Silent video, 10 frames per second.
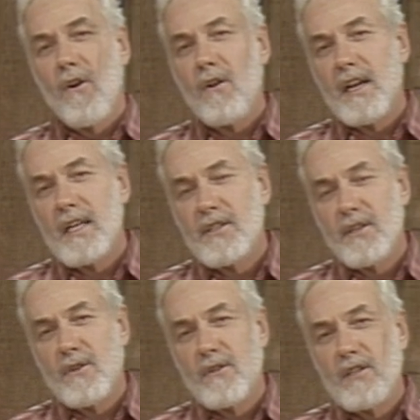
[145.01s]
all he needs
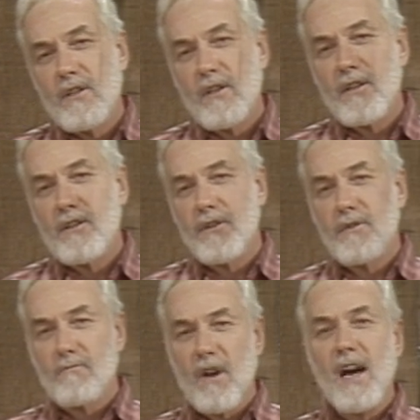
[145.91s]
to do is look to
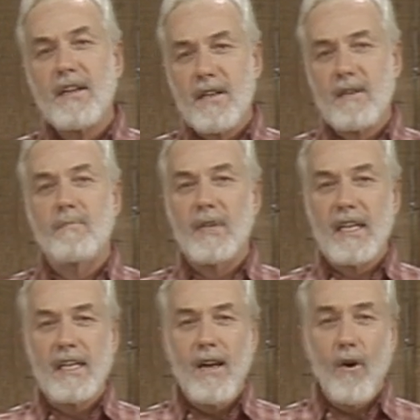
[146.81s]
the rod
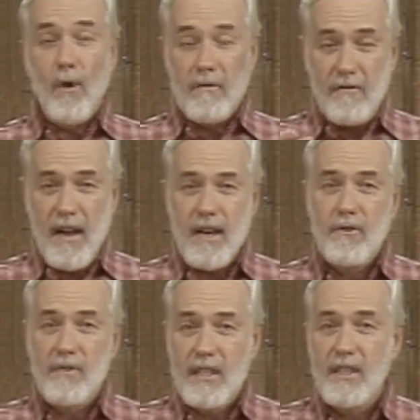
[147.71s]
company or
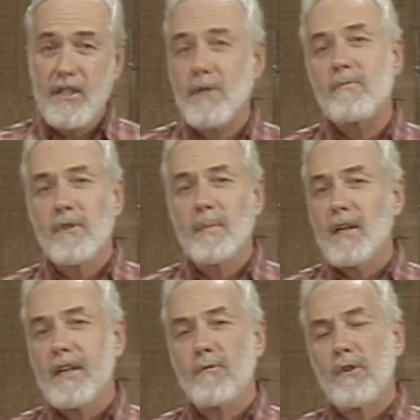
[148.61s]
factory system for
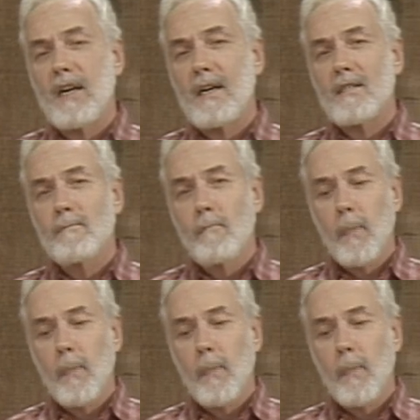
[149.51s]
building rods.